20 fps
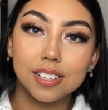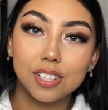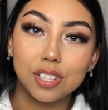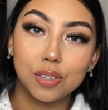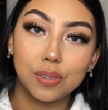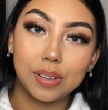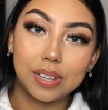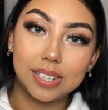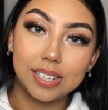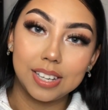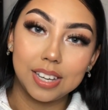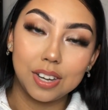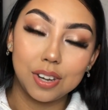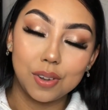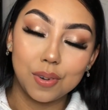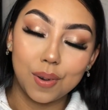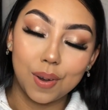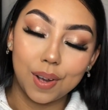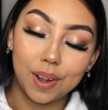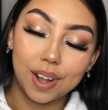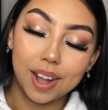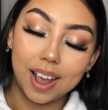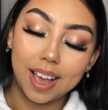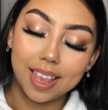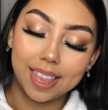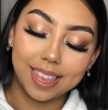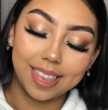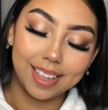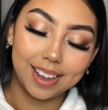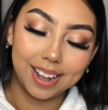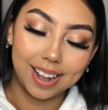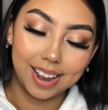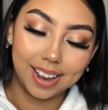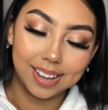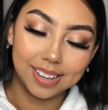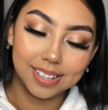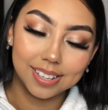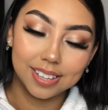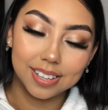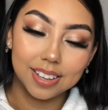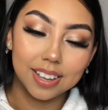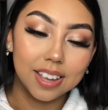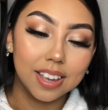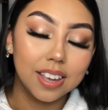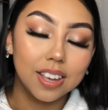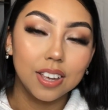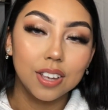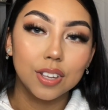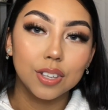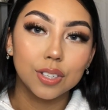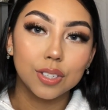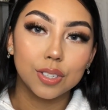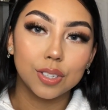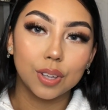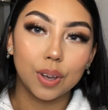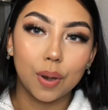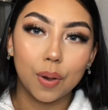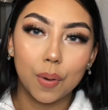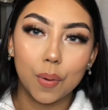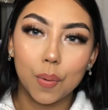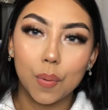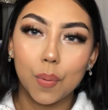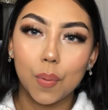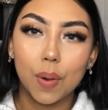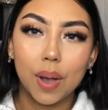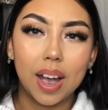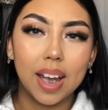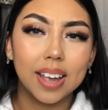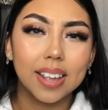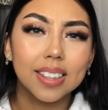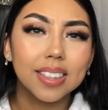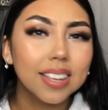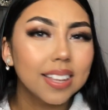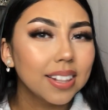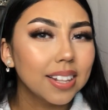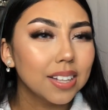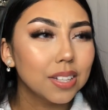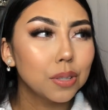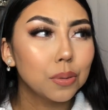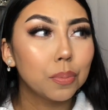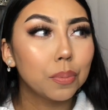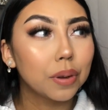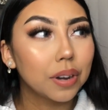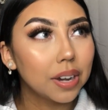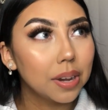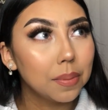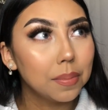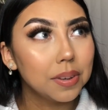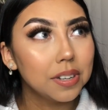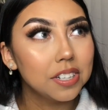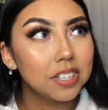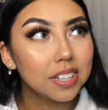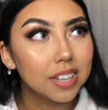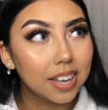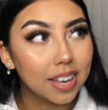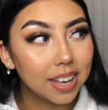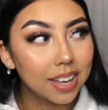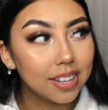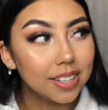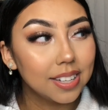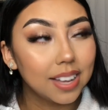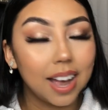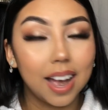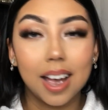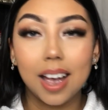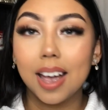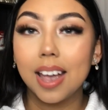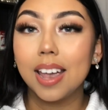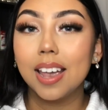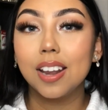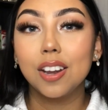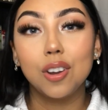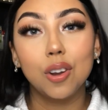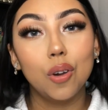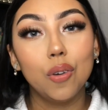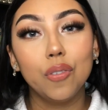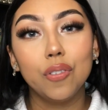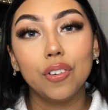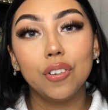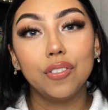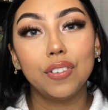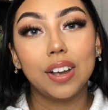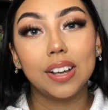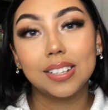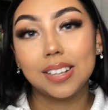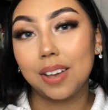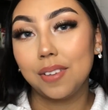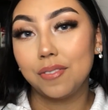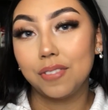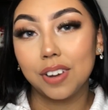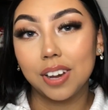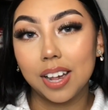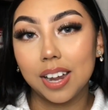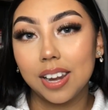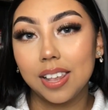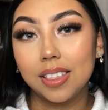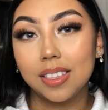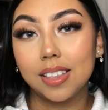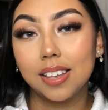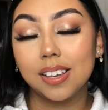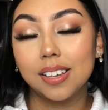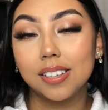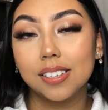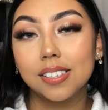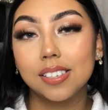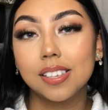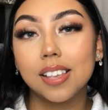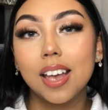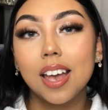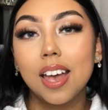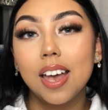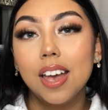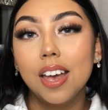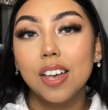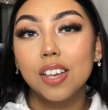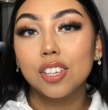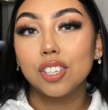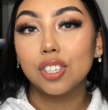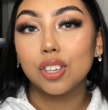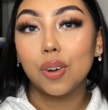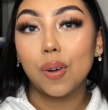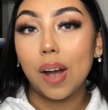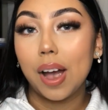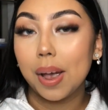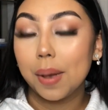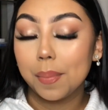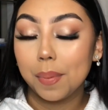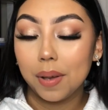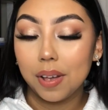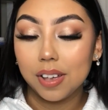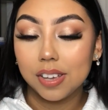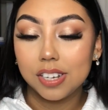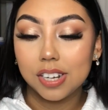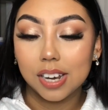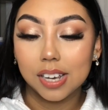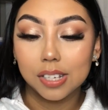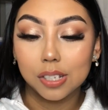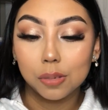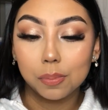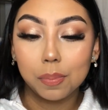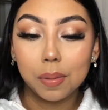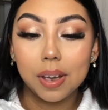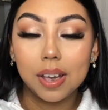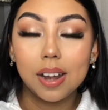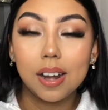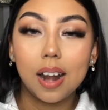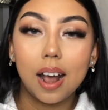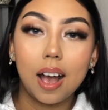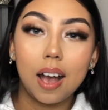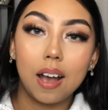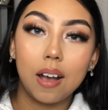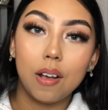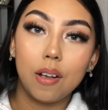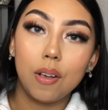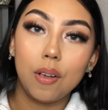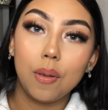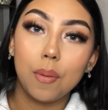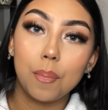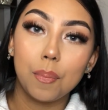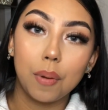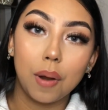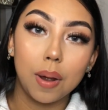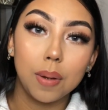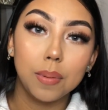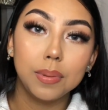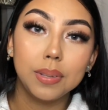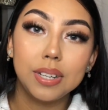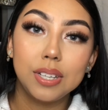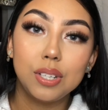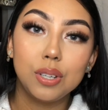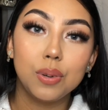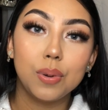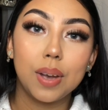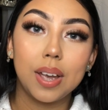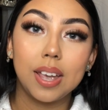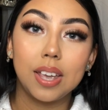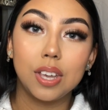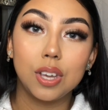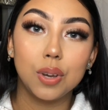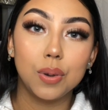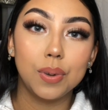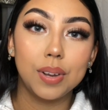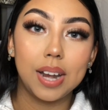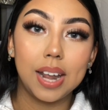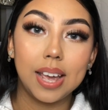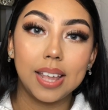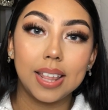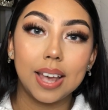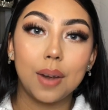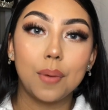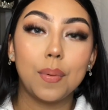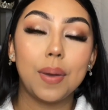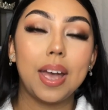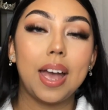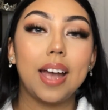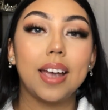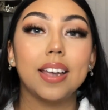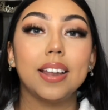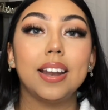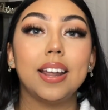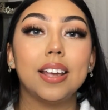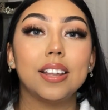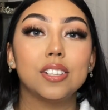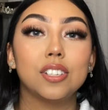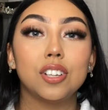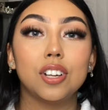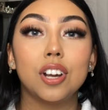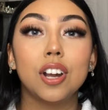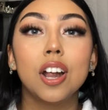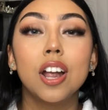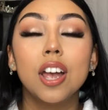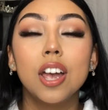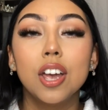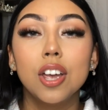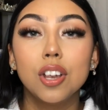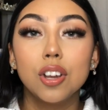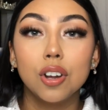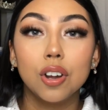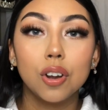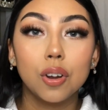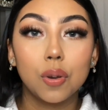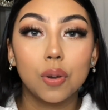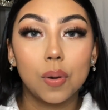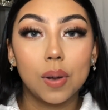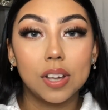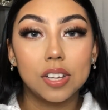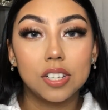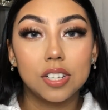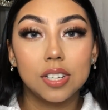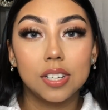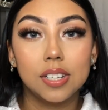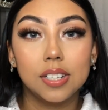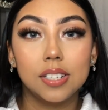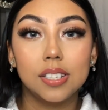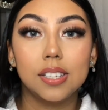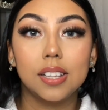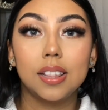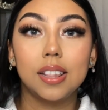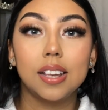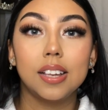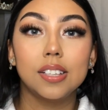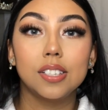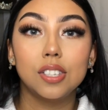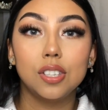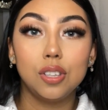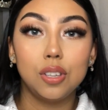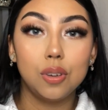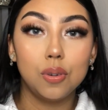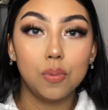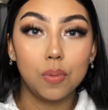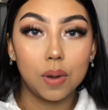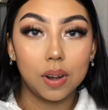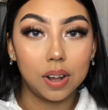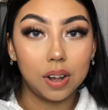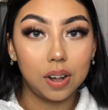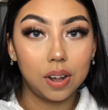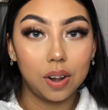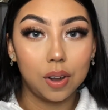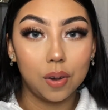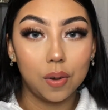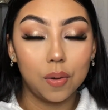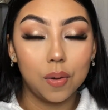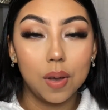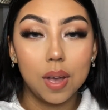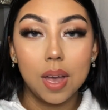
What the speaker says: to continue on the night. So I think that's pretty much it. I know for a fact I'm forgetting things, so I apologize, but I'll probably do a Q&A. That way I can answer your questions, things you want to know,